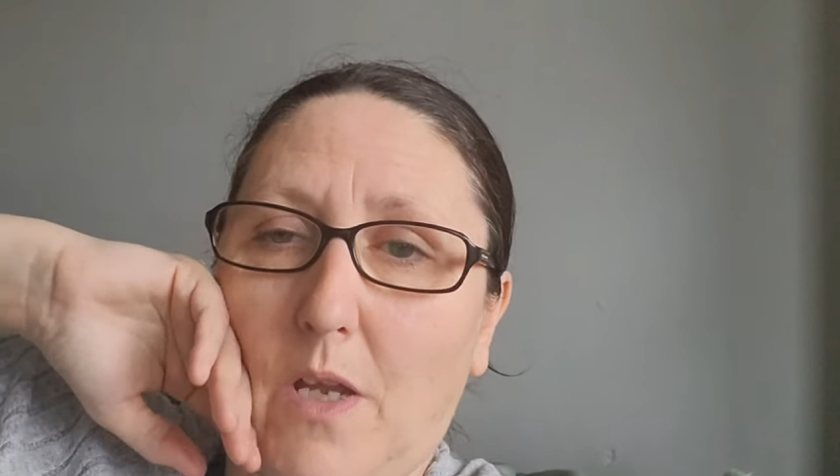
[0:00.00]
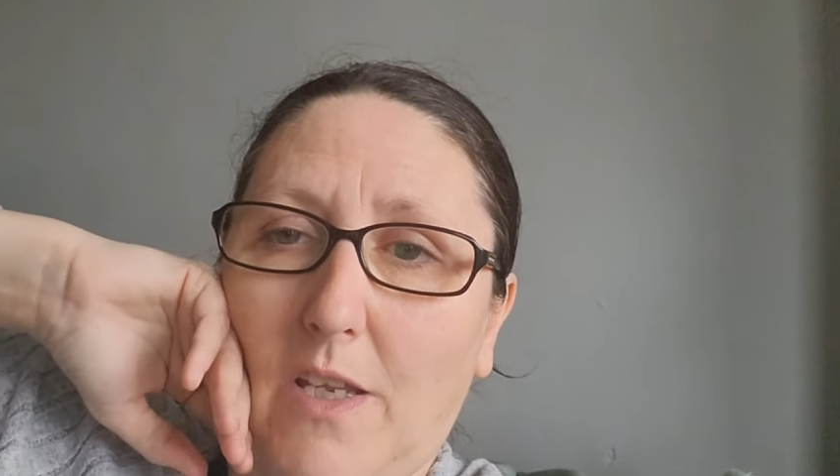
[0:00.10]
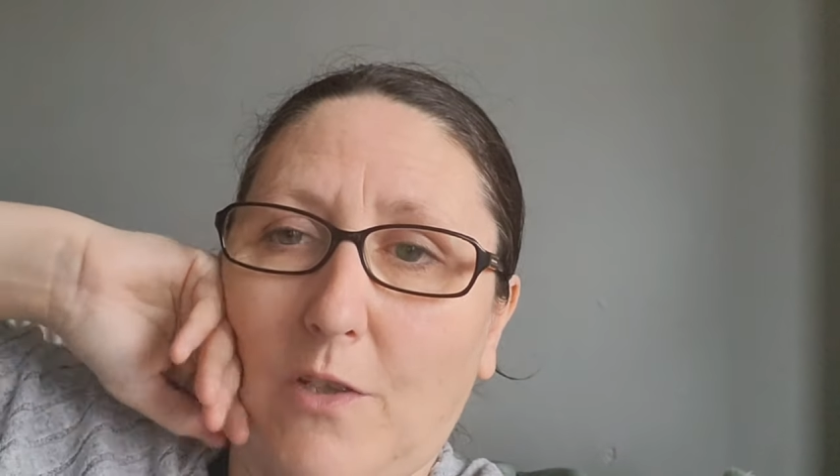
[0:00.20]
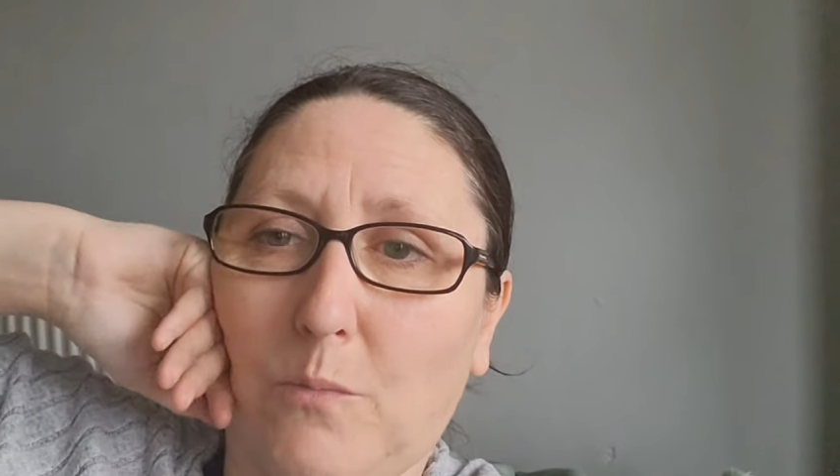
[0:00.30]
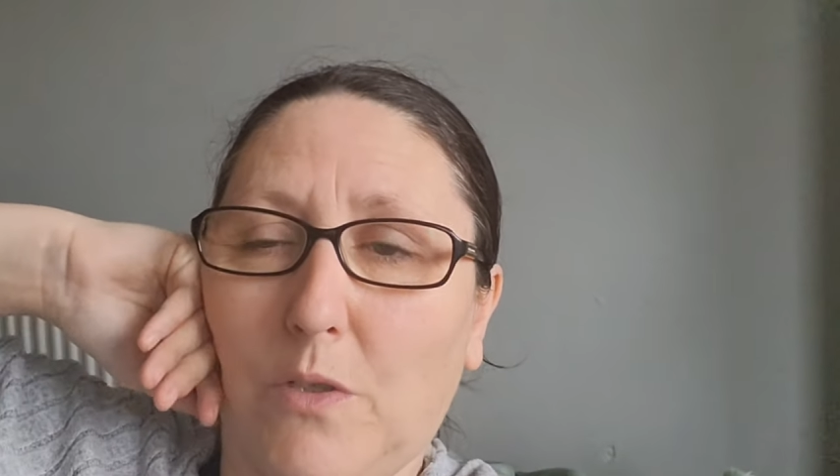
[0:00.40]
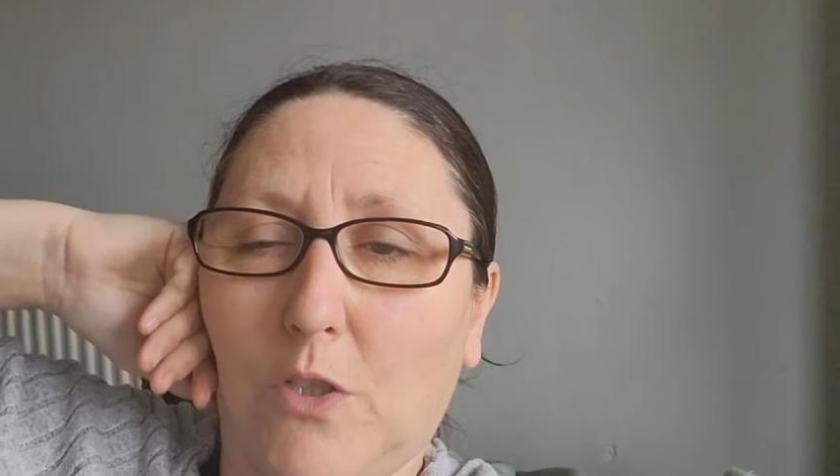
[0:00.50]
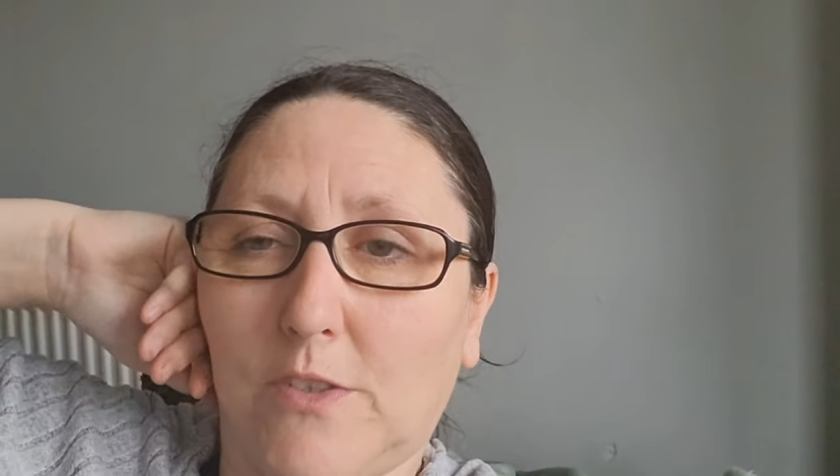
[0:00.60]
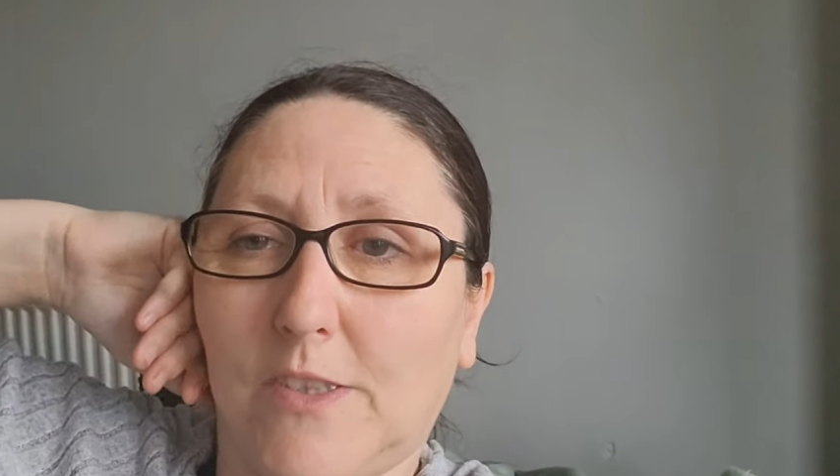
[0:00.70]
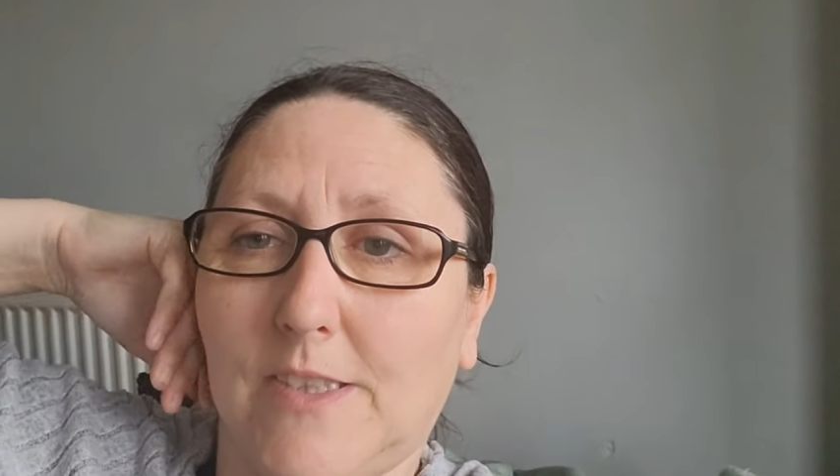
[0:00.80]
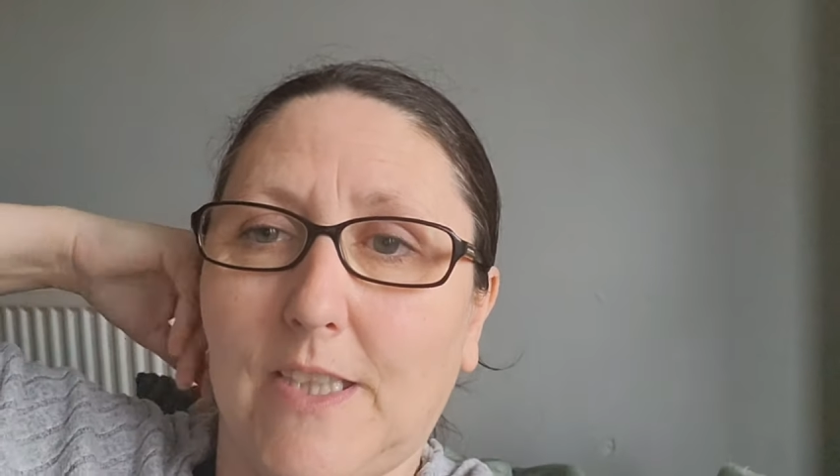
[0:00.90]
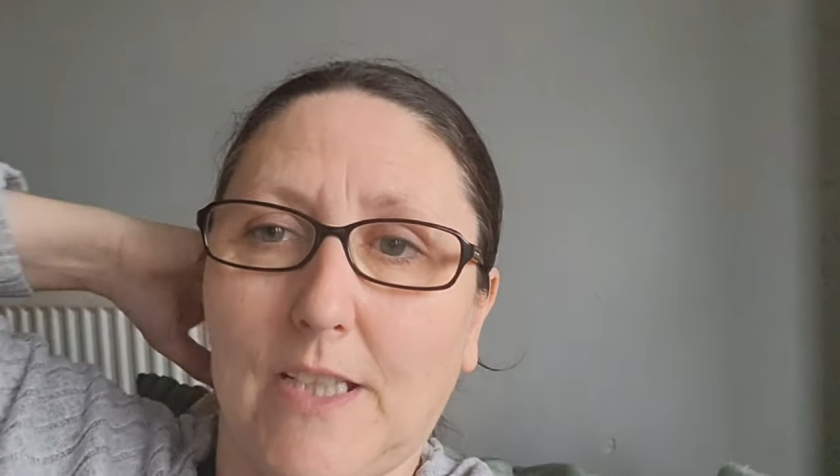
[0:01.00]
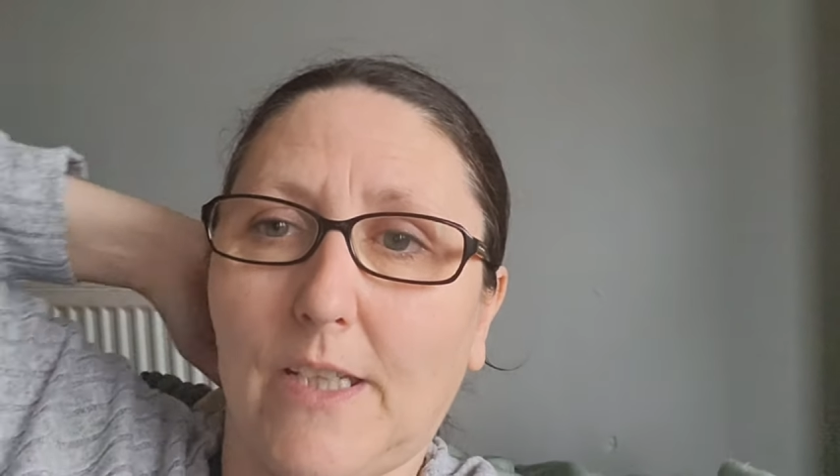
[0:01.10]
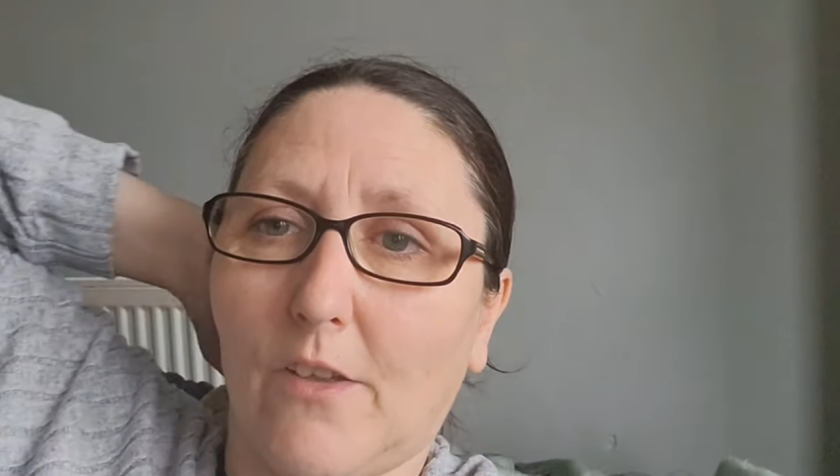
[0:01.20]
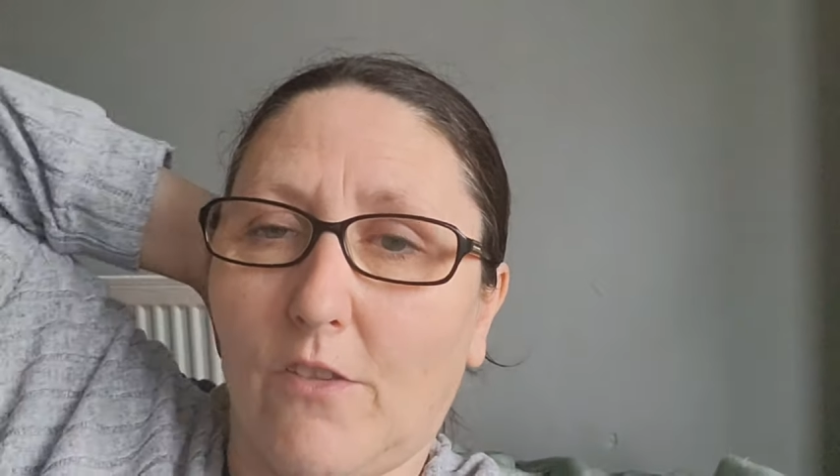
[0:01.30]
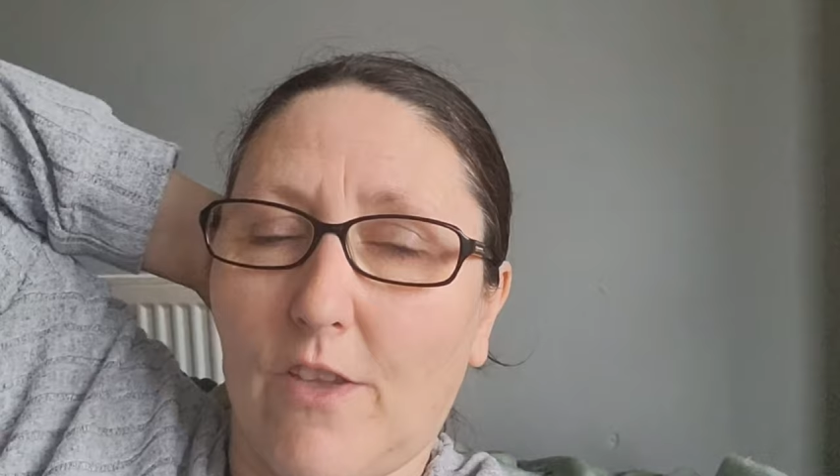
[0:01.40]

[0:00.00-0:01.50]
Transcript: I upload daily on